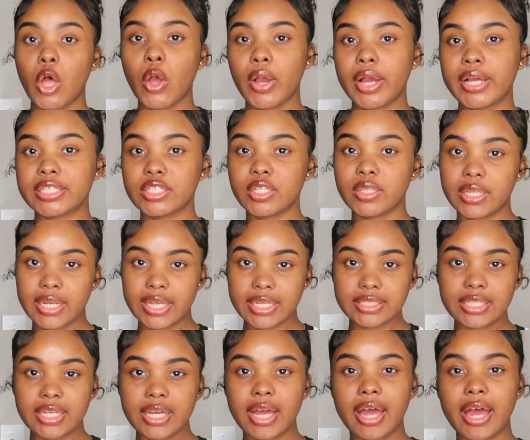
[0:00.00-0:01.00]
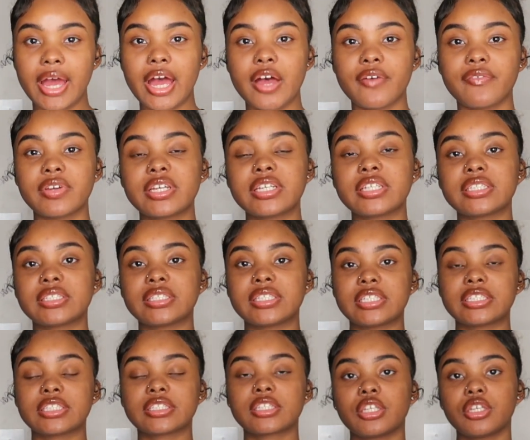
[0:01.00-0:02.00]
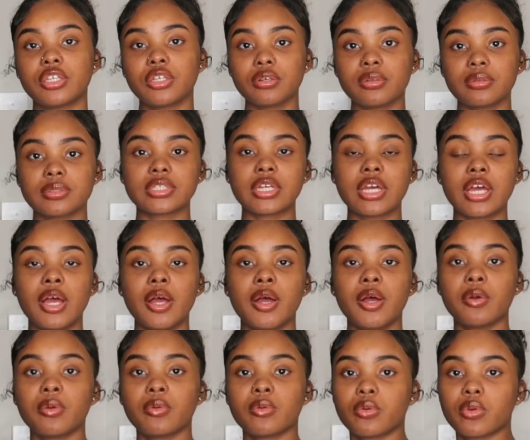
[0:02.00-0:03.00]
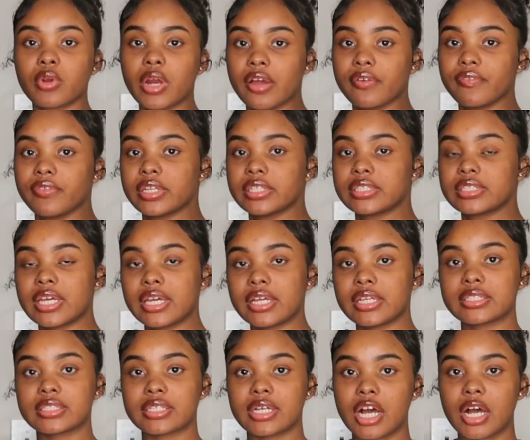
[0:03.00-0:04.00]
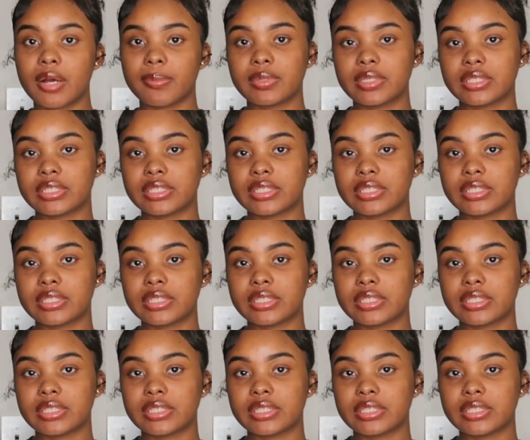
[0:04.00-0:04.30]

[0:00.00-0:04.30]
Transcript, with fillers: okay so the next thing i have is this cute graphic tank top.